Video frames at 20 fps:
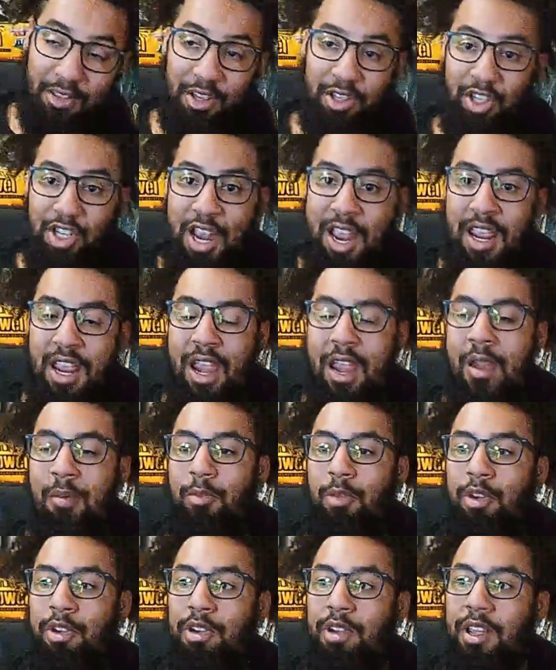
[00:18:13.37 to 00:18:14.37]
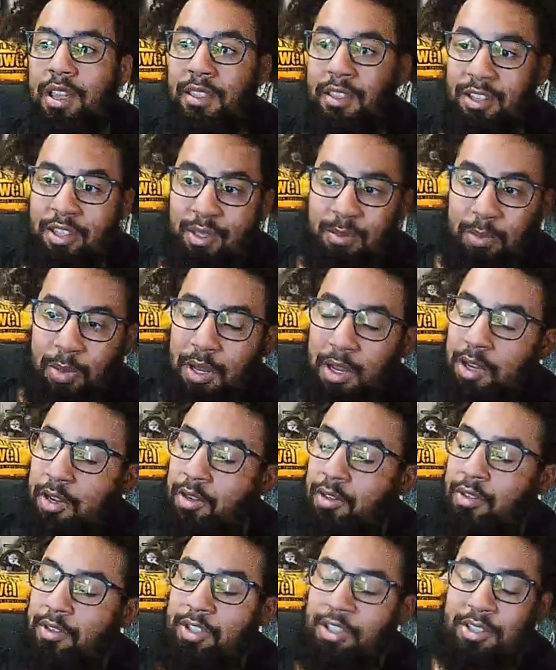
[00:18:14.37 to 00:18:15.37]
the jackhammer and the
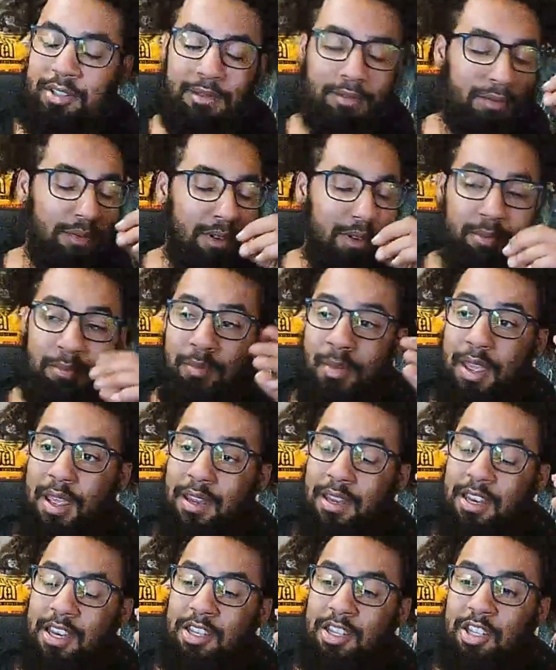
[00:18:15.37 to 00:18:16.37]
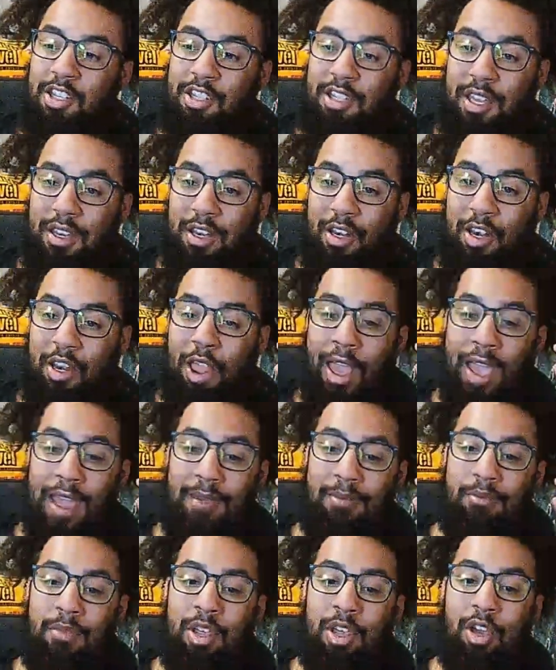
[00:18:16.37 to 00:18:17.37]
spear, just, man, it just
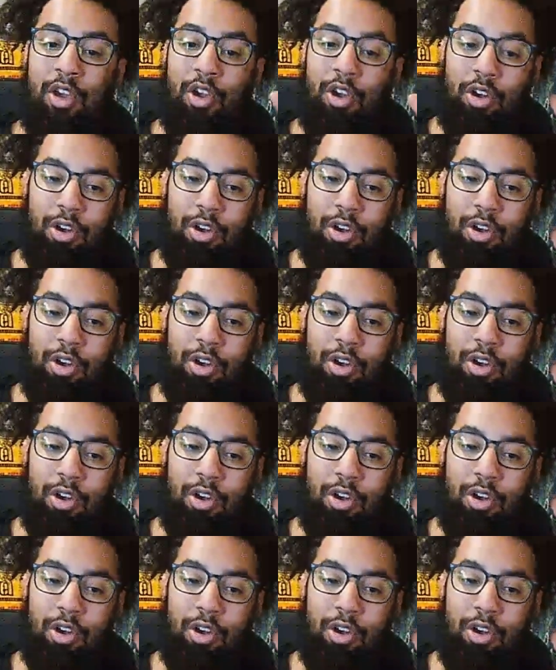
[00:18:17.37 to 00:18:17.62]
had me